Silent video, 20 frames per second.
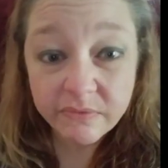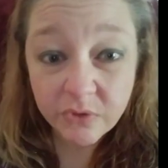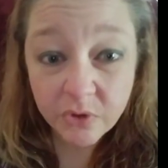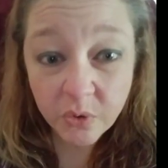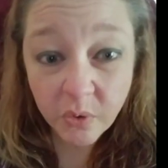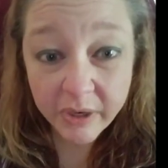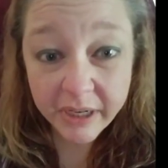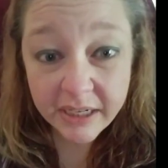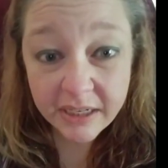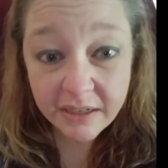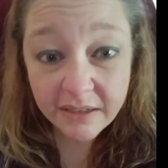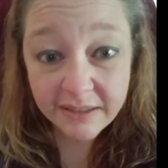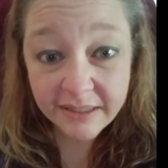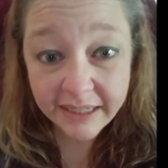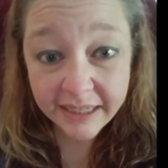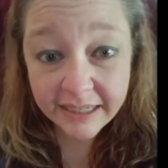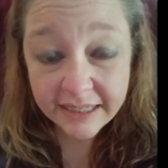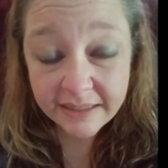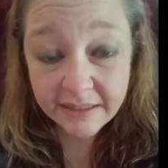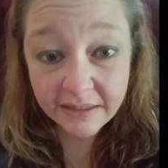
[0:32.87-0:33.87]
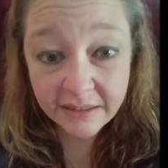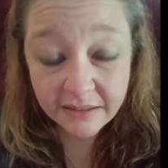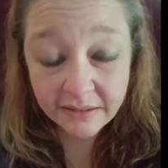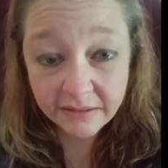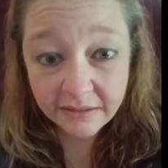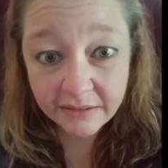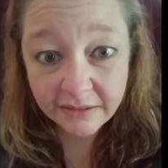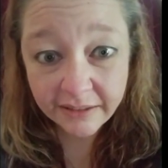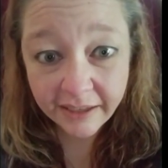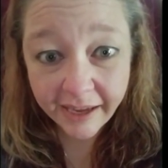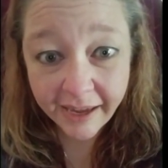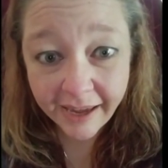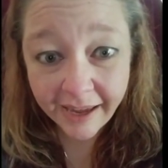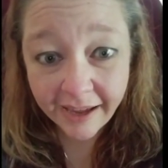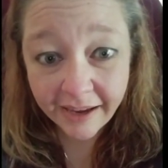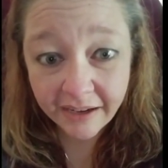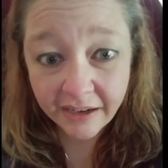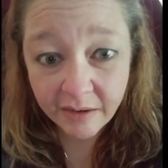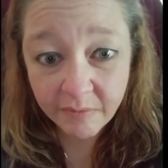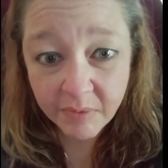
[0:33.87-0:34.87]
20 till 6,
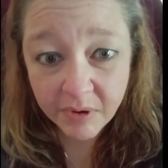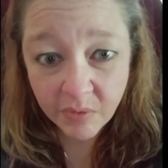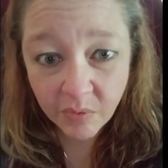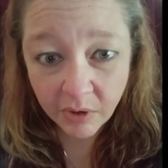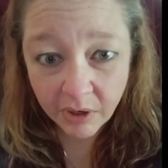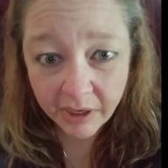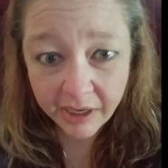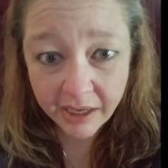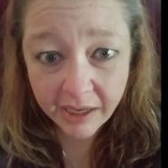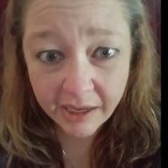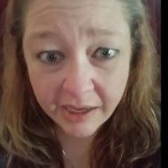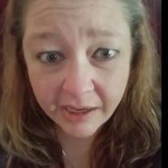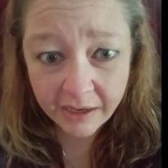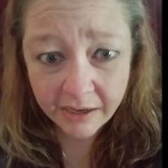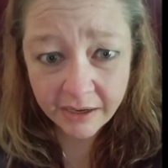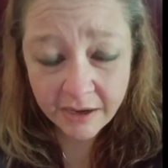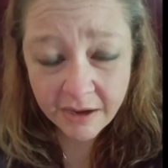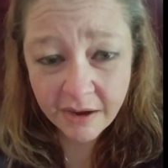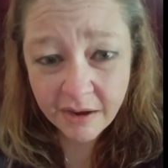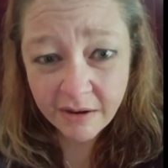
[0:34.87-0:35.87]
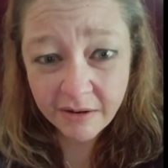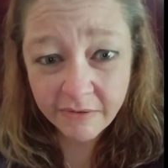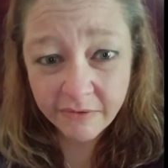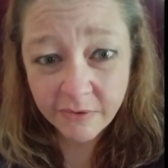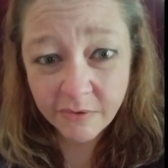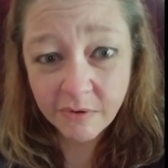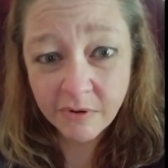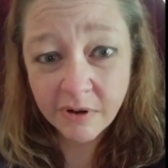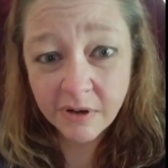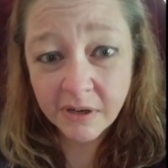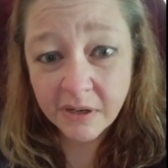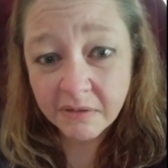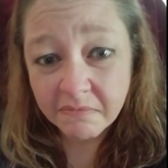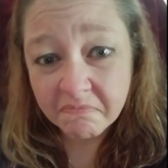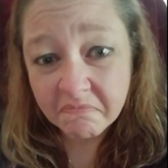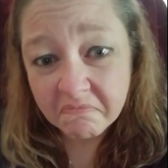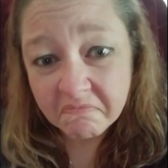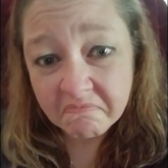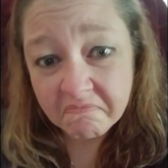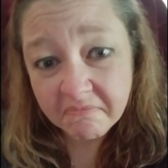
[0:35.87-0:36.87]
and I've been working
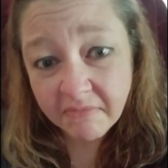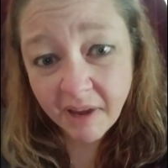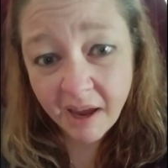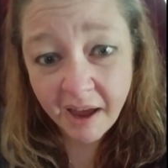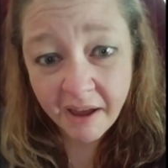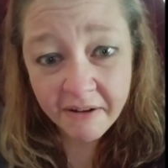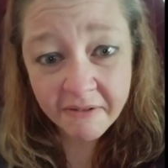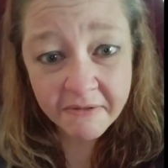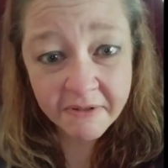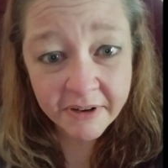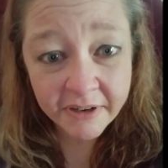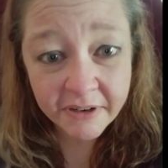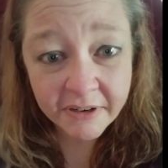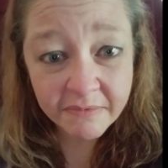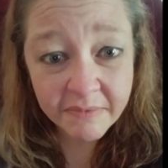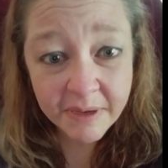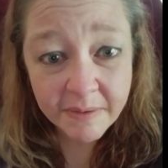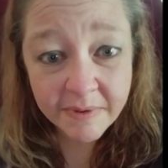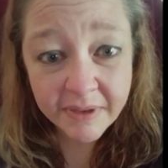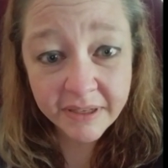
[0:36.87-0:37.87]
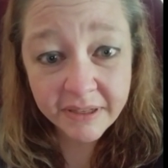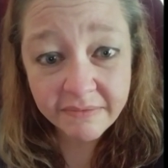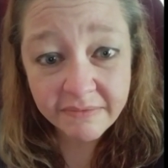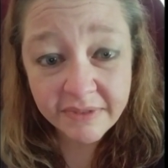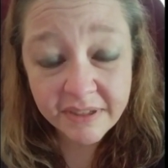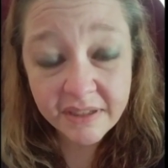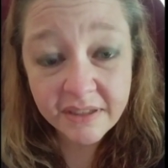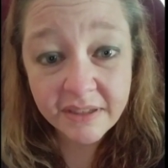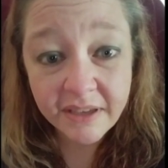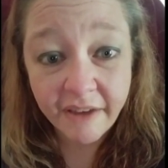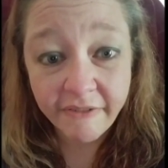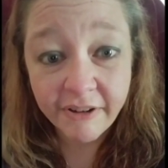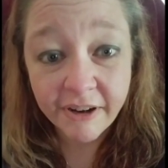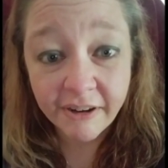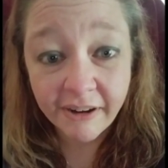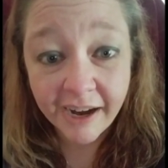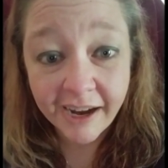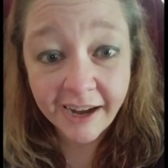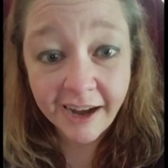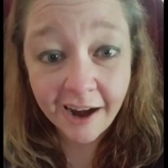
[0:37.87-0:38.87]
for, I don't know, maybe 7
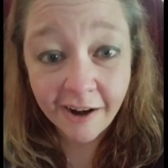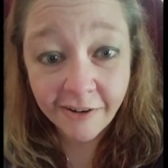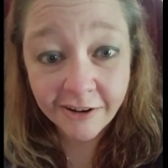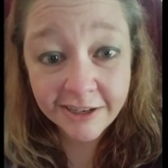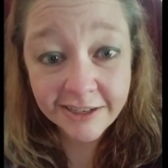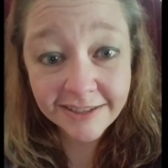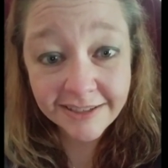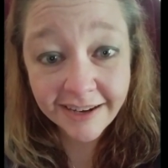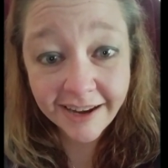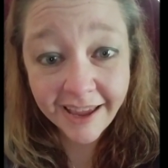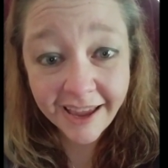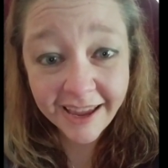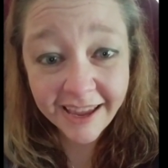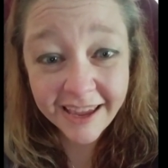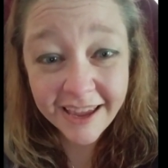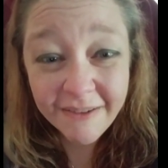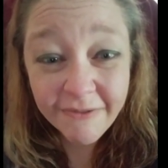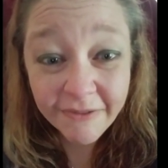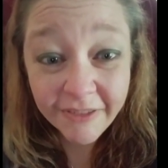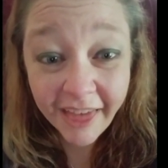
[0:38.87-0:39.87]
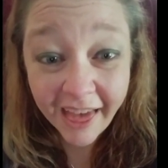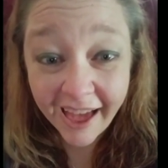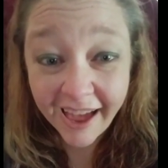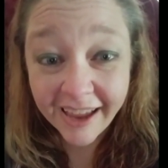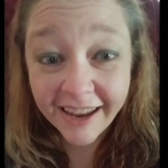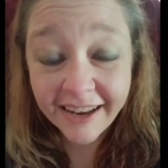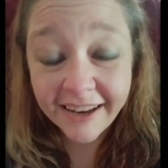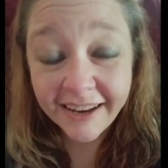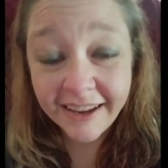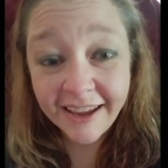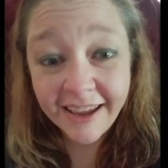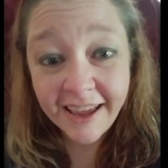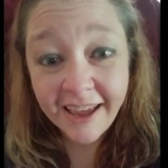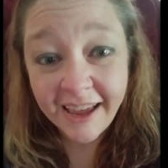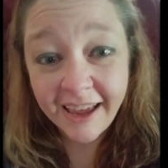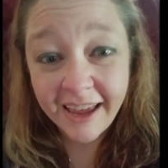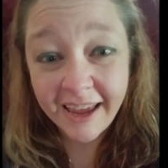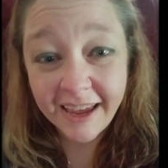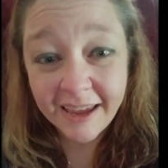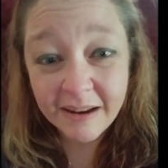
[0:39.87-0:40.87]
or 8 hours today, if that,
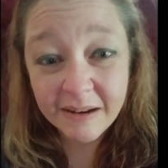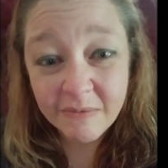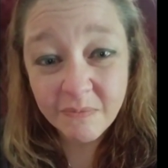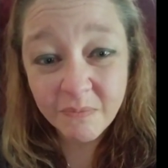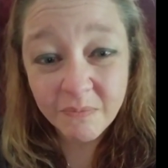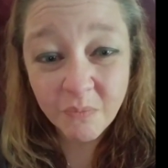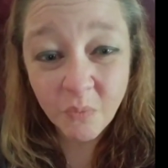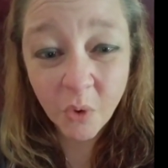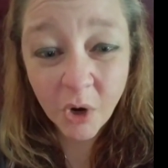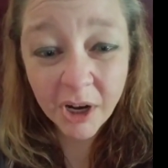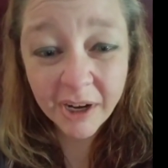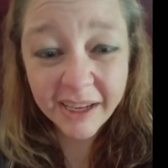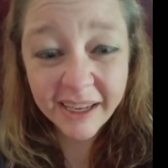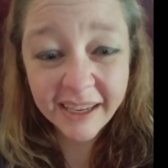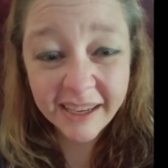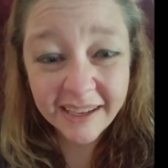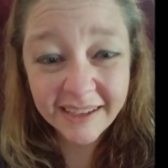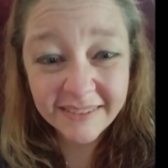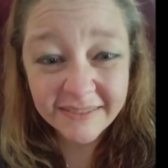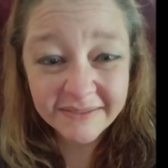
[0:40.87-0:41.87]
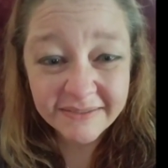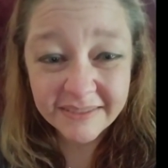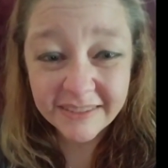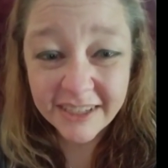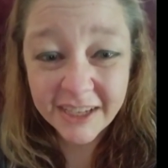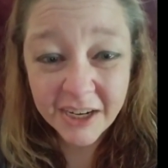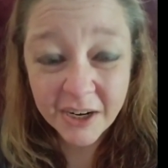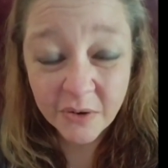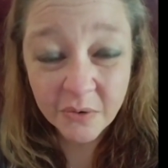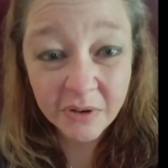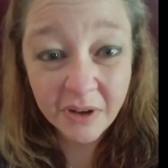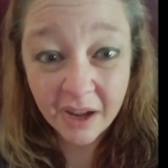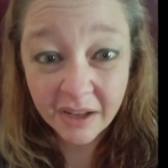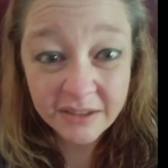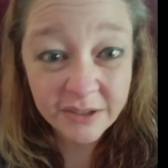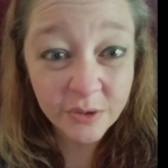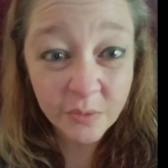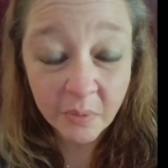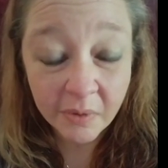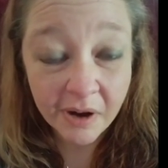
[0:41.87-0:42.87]
and working,
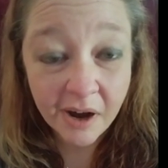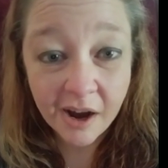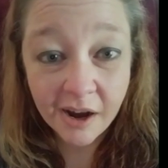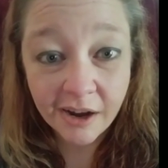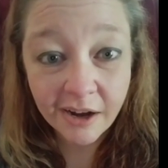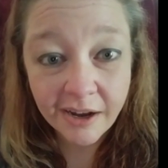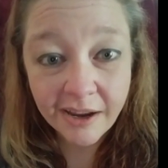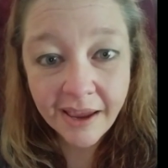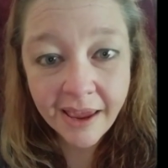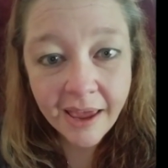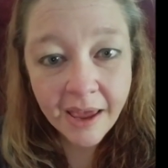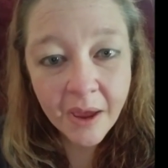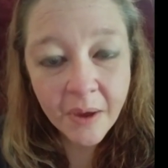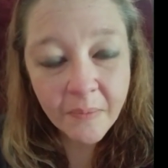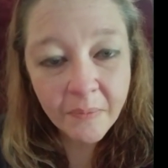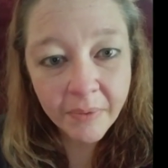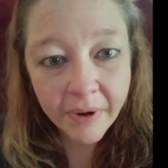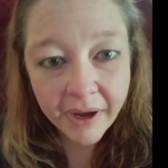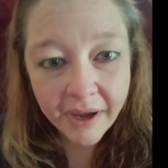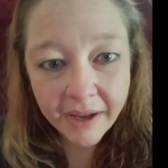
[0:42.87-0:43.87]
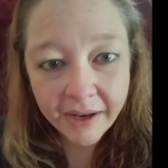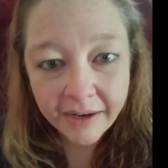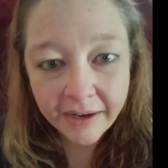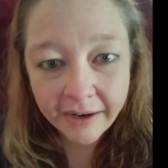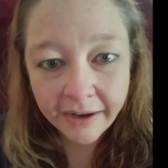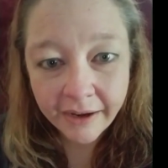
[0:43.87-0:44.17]
not super hard, but